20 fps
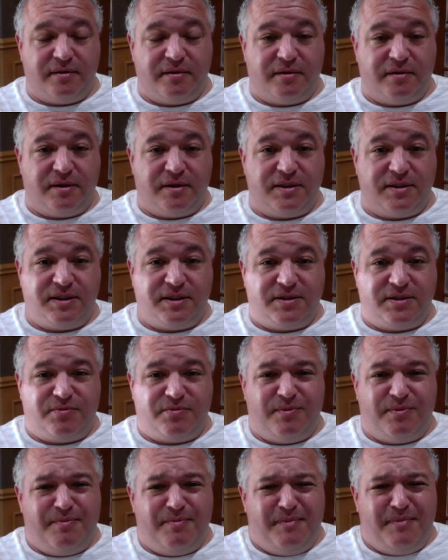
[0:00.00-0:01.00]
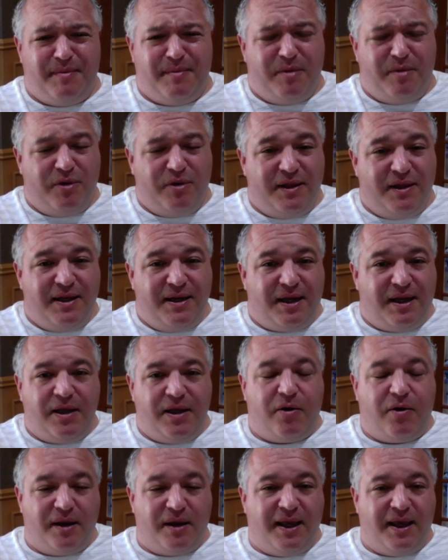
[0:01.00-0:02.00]
because it's maybe really not you
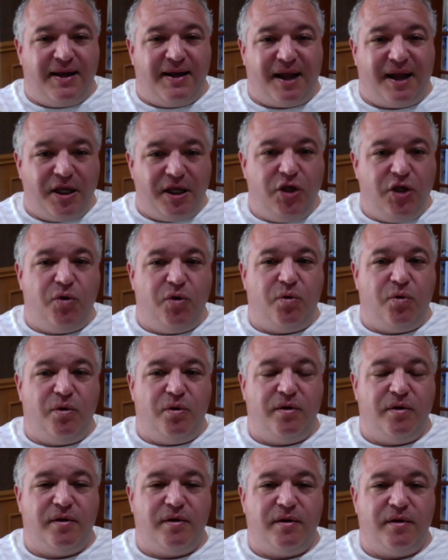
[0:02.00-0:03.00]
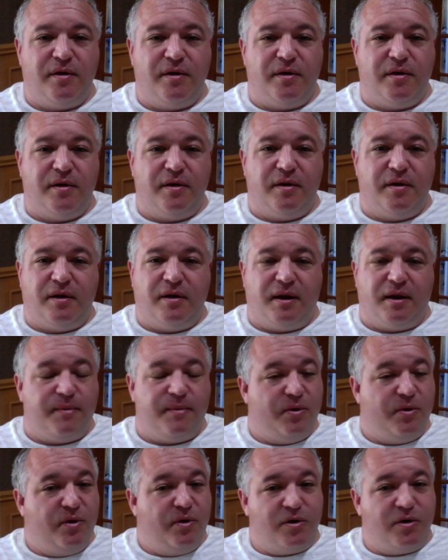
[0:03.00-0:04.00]
know again not you I mean,
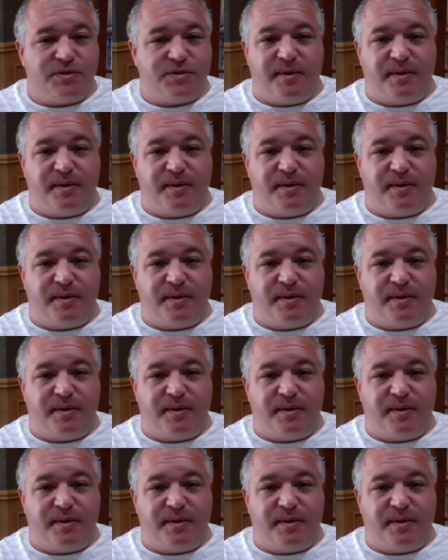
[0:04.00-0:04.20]
who knows?